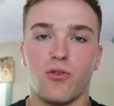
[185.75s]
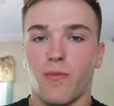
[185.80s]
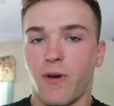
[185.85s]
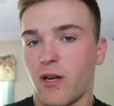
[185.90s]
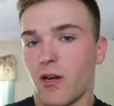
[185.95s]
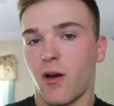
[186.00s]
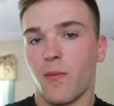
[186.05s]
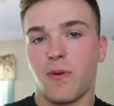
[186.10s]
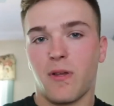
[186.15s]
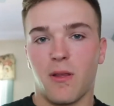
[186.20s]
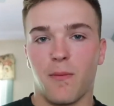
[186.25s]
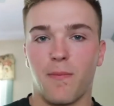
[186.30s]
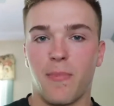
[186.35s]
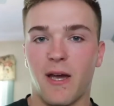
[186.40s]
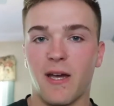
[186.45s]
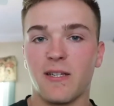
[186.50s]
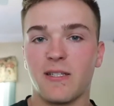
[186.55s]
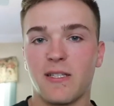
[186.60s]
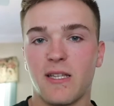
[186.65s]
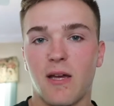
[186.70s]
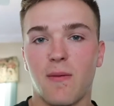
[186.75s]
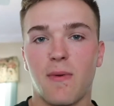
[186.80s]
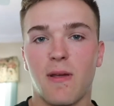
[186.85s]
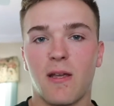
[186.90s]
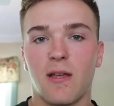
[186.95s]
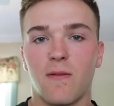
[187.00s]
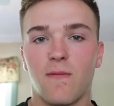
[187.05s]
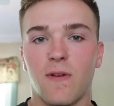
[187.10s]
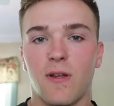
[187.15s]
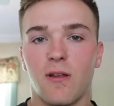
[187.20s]
You might not be the best at
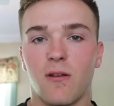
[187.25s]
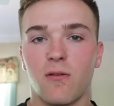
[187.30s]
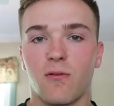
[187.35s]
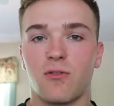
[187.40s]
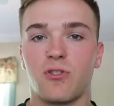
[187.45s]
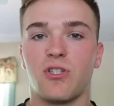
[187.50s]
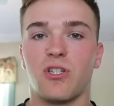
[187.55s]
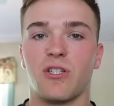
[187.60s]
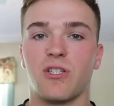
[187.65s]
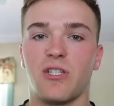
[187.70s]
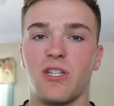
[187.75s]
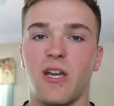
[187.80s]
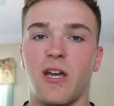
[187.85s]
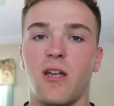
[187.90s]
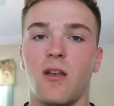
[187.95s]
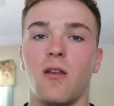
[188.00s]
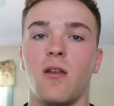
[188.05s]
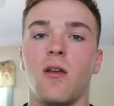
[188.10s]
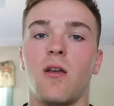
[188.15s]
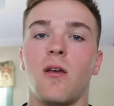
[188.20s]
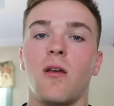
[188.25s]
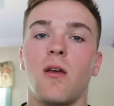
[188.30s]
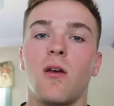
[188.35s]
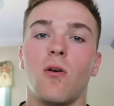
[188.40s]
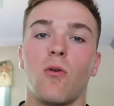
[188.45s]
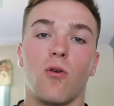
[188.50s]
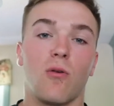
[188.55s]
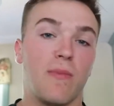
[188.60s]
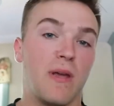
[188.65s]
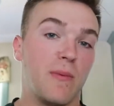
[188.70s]
making videos just yet,
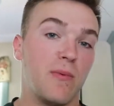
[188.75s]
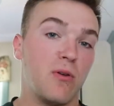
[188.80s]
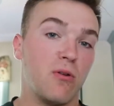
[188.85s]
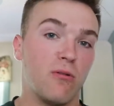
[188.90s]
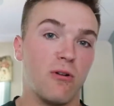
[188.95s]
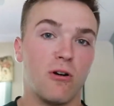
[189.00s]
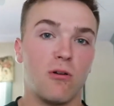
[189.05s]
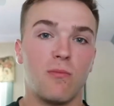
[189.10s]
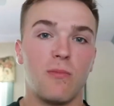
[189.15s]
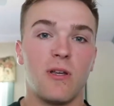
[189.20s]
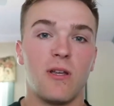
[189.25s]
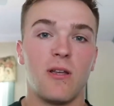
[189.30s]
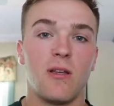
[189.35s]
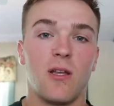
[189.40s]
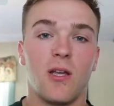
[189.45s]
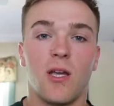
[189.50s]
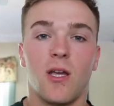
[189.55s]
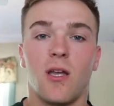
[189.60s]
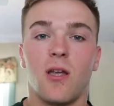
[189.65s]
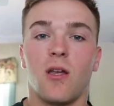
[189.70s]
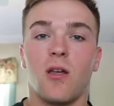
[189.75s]
or maybe you will be,